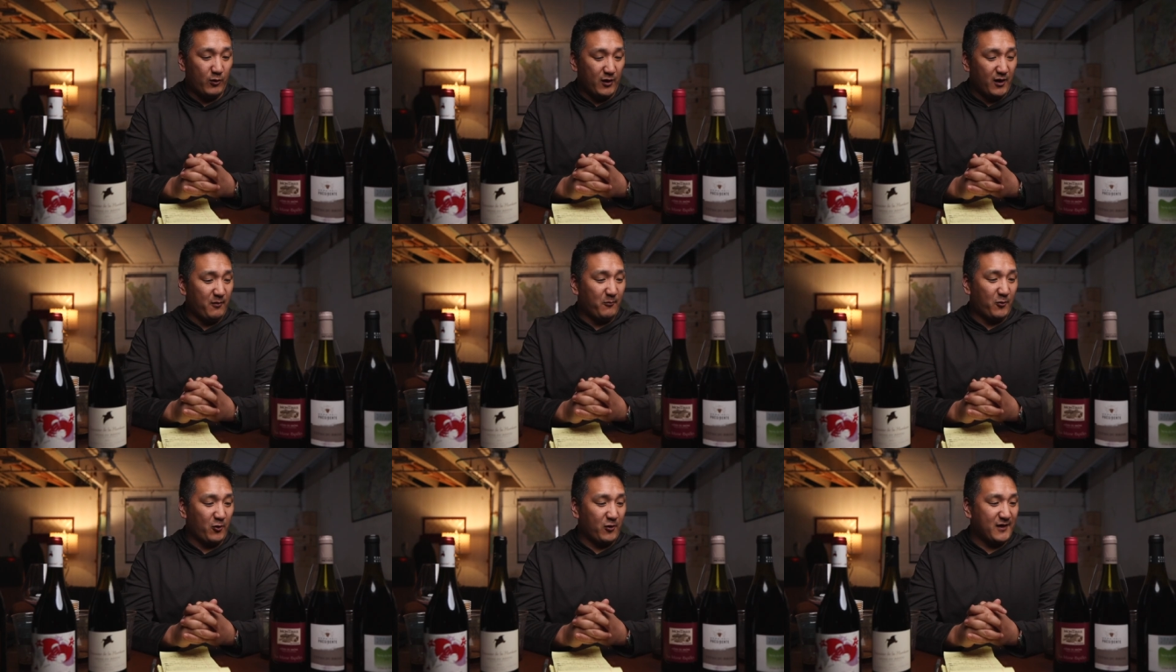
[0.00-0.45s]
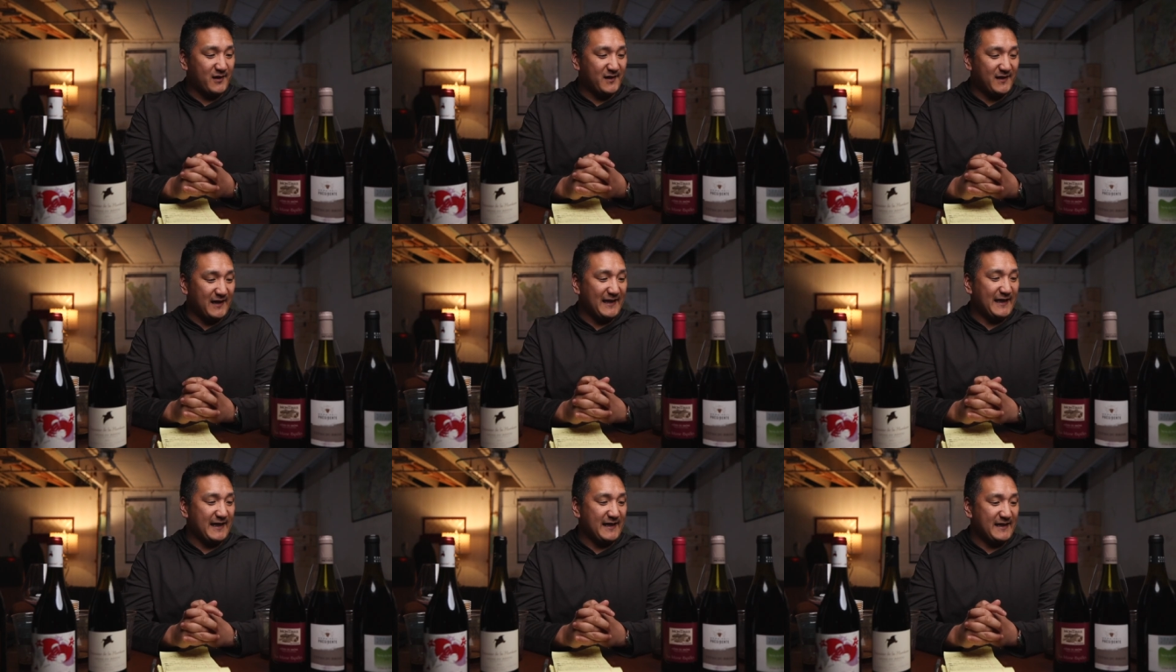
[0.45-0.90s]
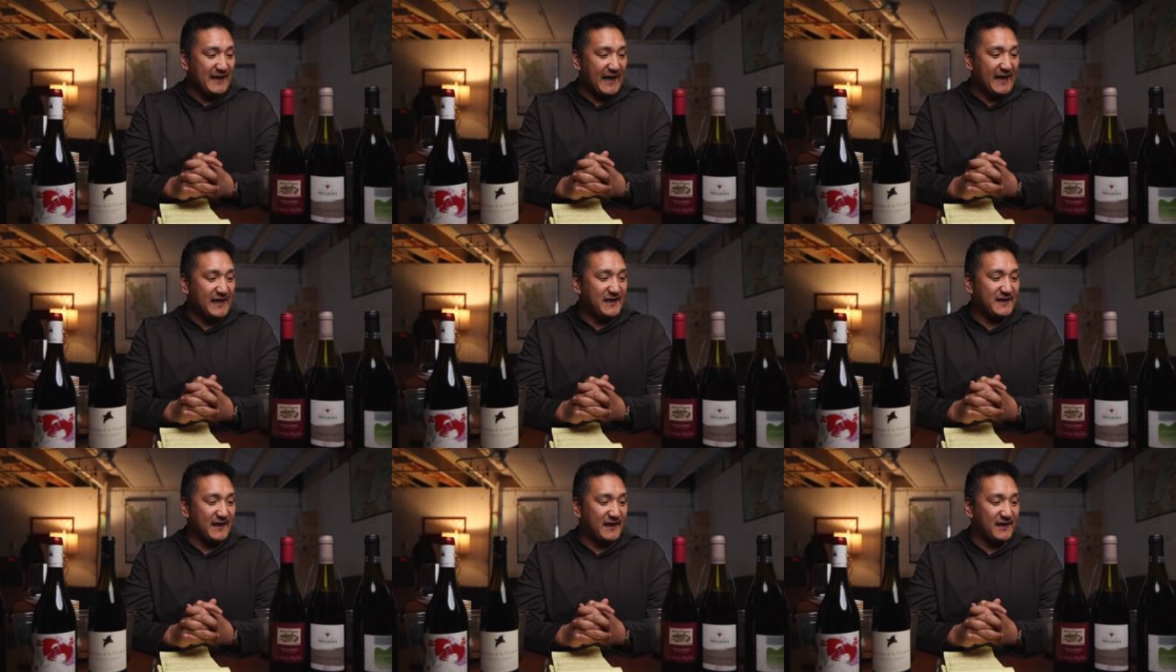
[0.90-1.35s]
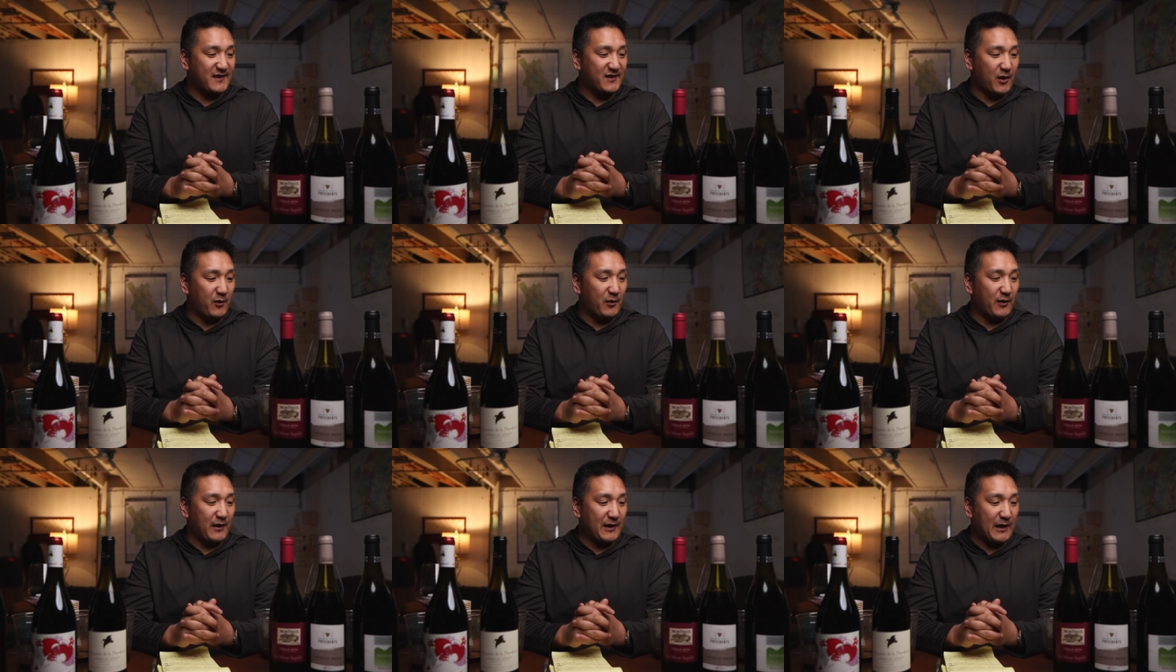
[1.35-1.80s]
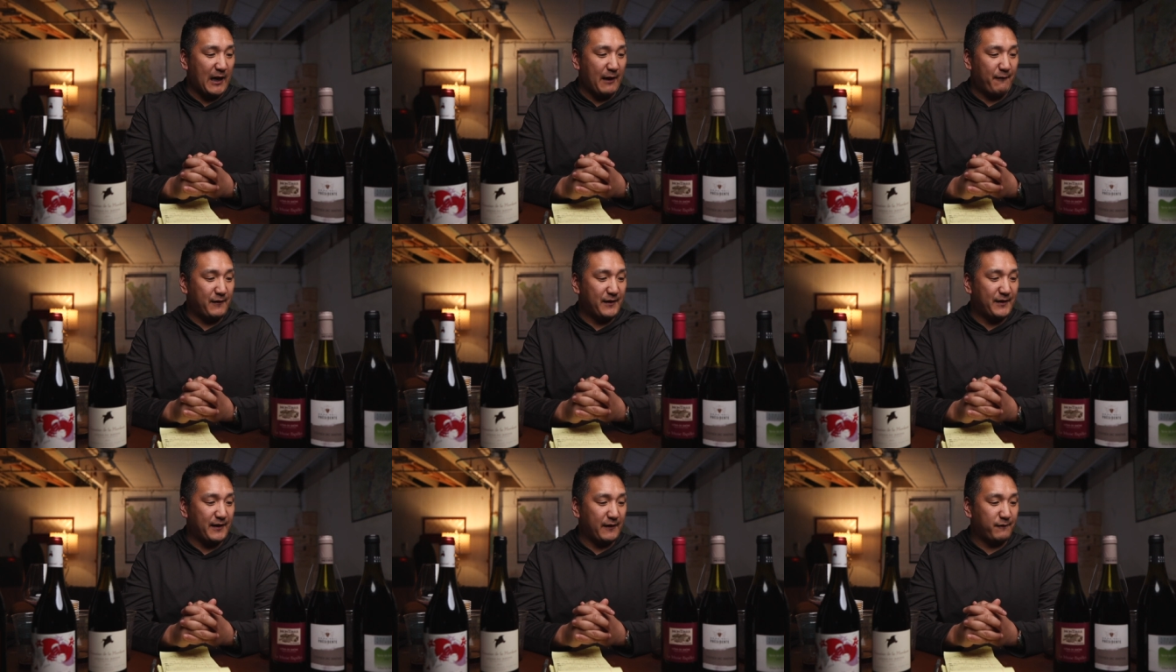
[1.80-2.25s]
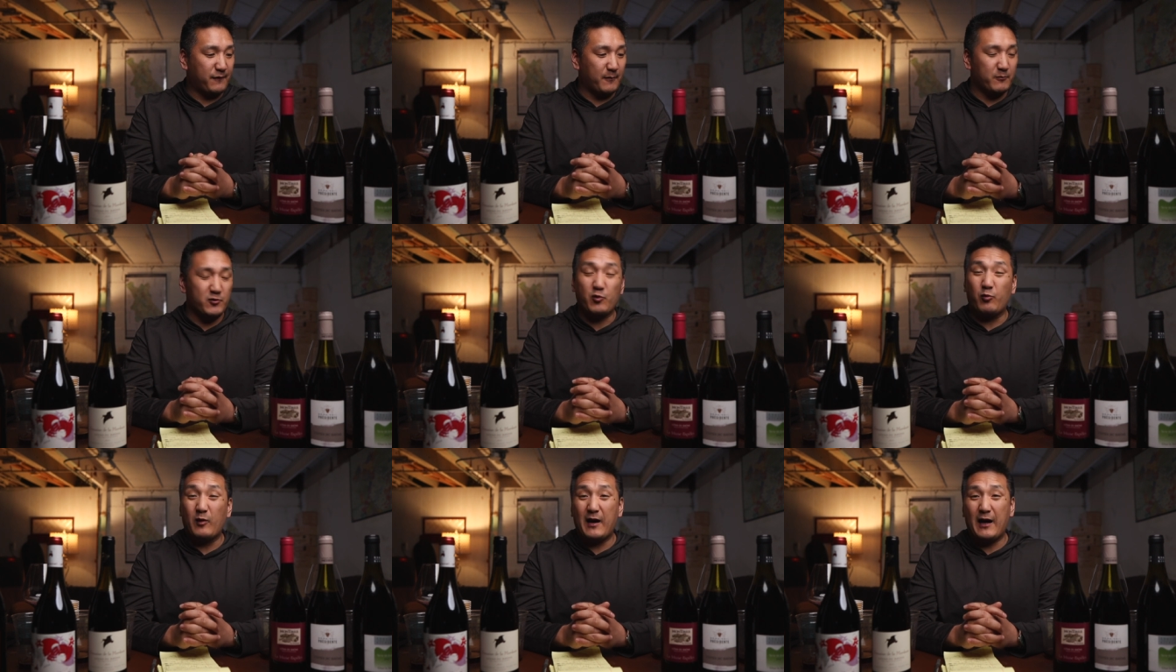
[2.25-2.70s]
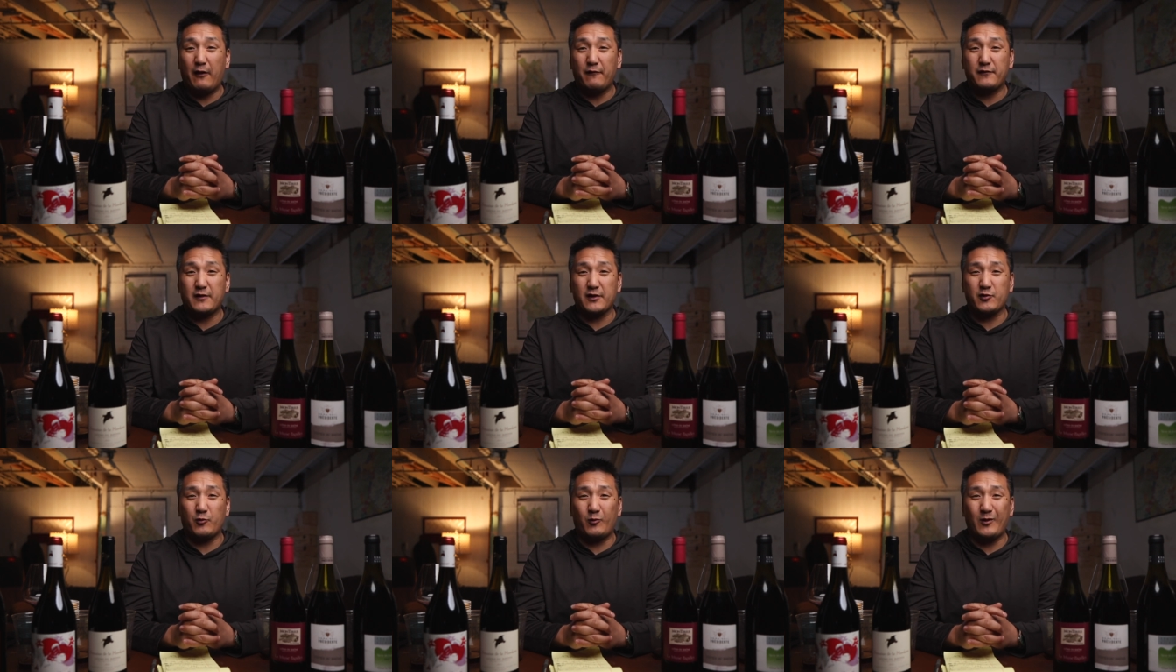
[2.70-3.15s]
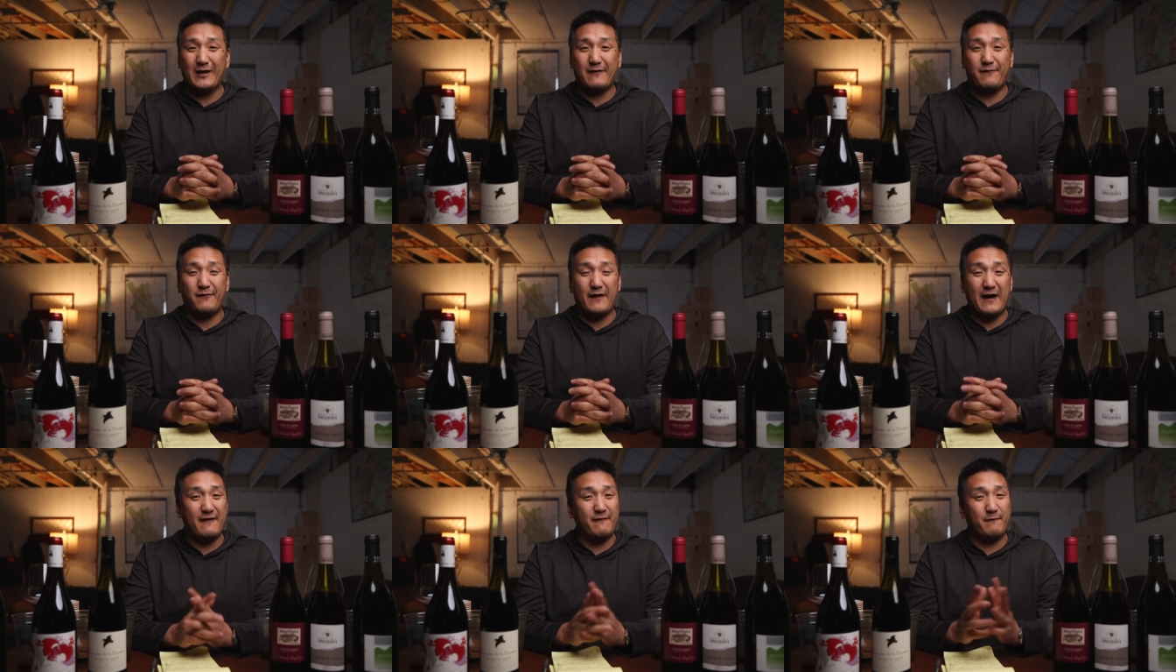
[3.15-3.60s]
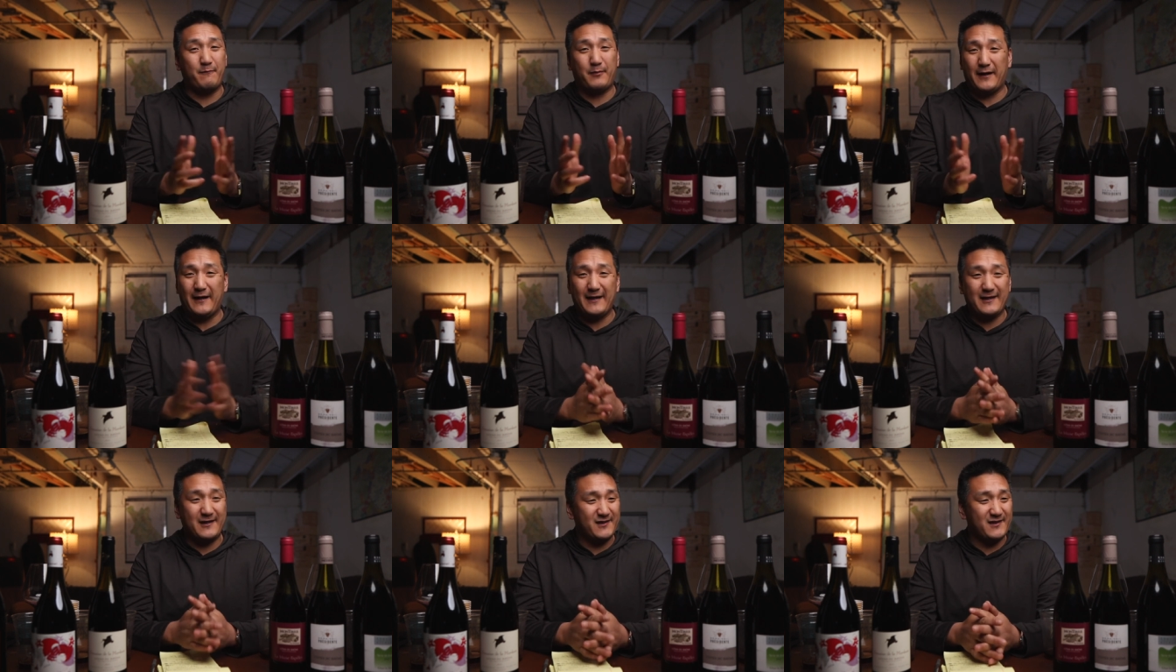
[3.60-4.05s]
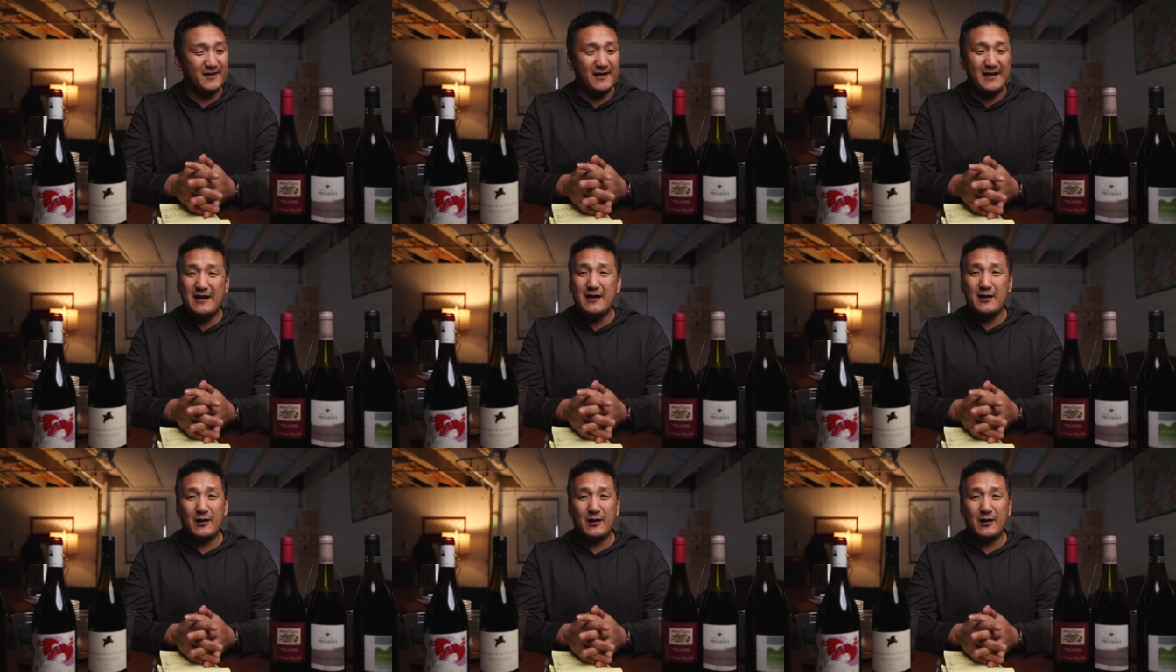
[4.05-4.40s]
One of the more exciting tastings, no, in everything from 12 to 25 bucks.